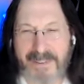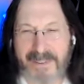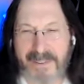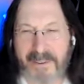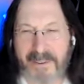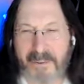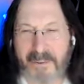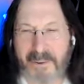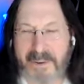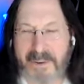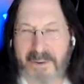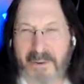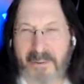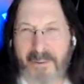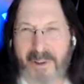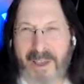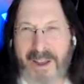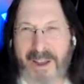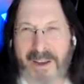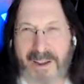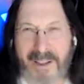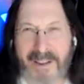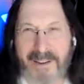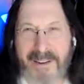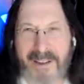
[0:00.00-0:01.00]
and when you're
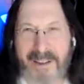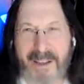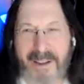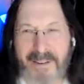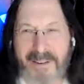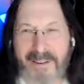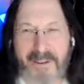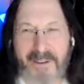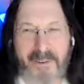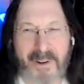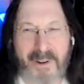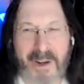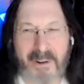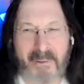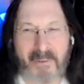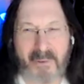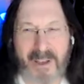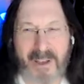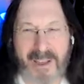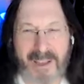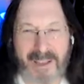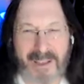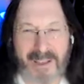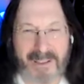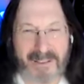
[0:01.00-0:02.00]
ready, not not right
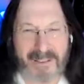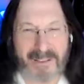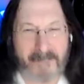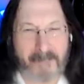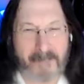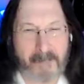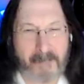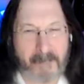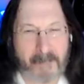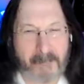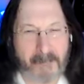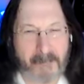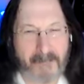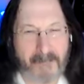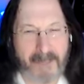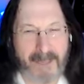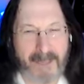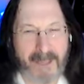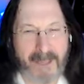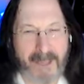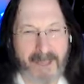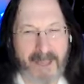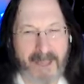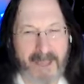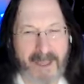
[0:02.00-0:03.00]
away,
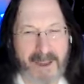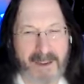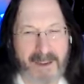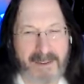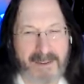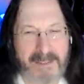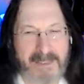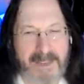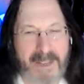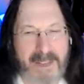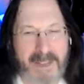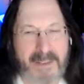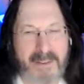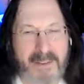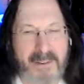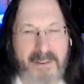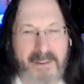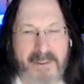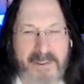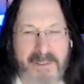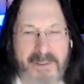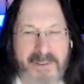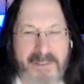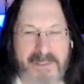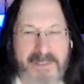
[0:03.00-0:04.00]
and take
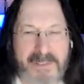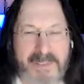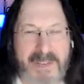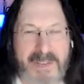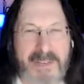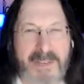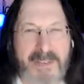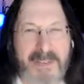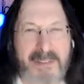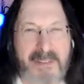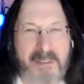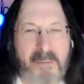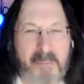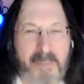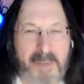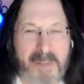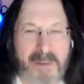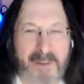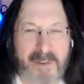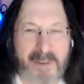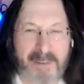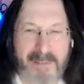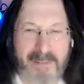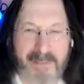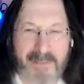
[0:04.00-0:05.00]
your seat in the
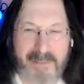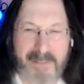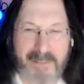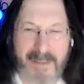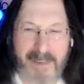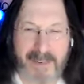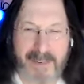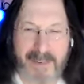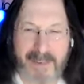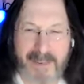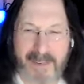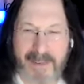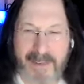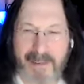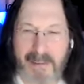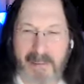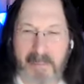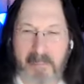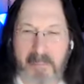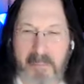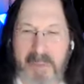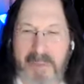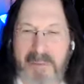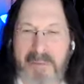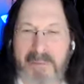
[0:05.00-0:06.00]
middle and
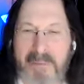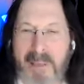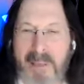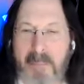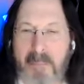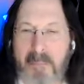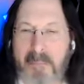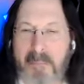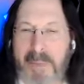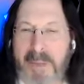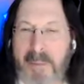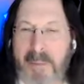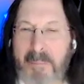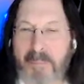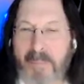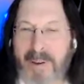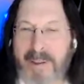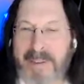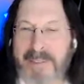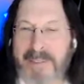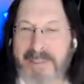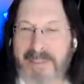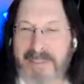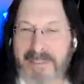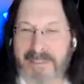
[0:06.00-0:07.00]
bid them be
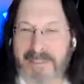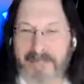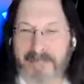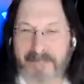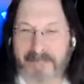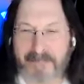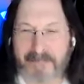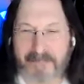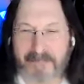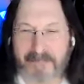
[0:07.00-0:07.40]
present.